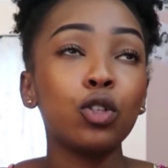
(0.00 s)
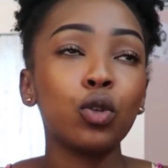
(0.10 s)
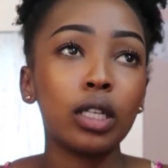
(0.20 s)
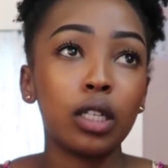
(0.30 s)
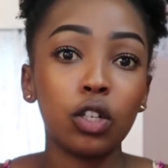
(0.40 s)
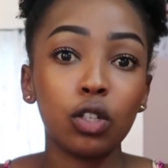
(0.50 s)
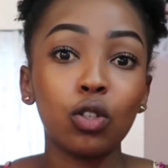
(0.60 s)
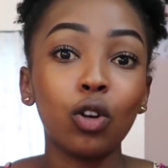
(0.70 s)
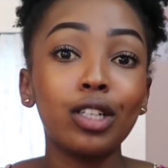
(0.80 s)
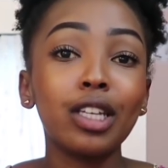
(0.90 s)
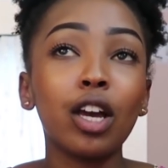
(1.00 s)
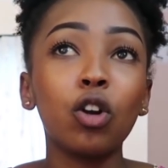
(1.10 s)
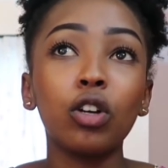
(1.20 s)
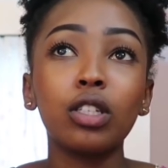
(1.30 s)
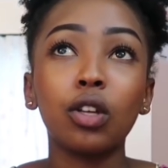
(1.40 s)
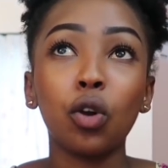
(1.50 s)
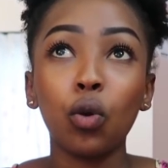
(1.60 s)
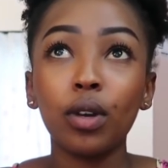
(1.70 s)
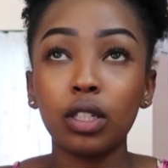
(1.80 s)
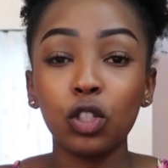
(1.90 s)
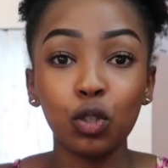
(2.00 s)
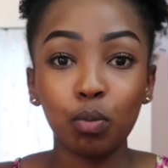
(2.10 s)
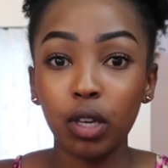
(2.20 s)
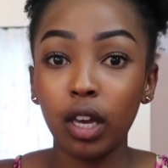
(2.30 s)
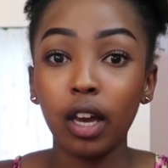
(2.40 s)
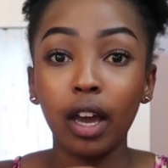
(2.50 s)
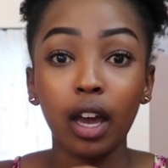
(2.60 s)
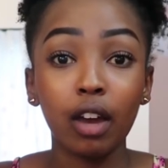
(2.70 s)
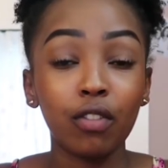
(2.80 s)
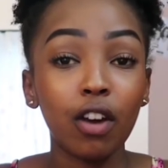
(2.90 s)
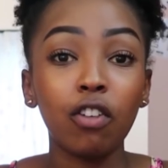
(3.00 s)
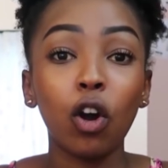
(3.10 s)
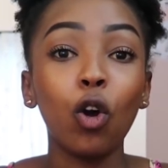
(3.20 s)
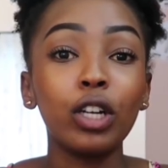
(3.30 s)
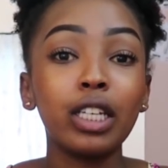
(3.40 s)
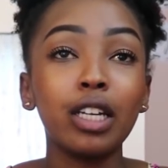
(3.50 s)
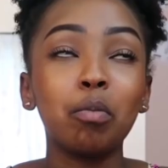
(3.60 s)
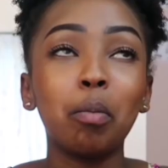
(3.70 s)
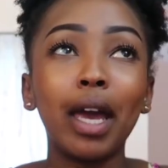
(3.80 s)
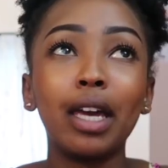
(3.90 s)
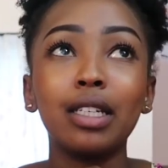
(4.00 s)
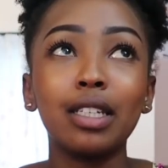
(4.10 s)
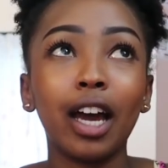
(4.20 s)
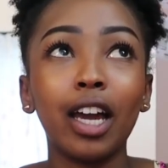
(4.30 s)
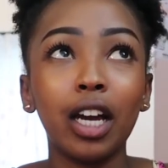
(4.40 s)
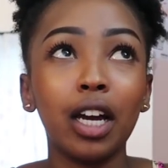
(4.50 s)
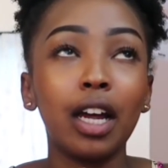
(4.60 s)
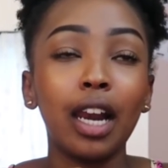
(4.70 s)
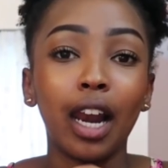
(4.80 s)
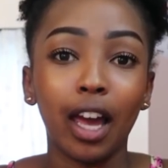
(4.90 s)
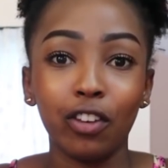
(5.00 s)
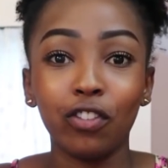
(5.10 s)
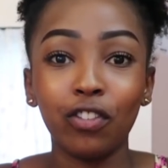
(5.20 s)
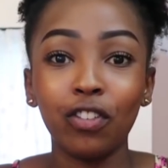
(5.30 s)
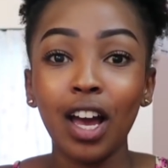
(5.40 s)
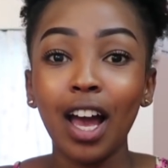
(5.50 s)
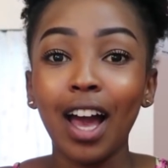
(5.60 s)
So as a result, I got the lowest GPA I have ever gotten my entire life.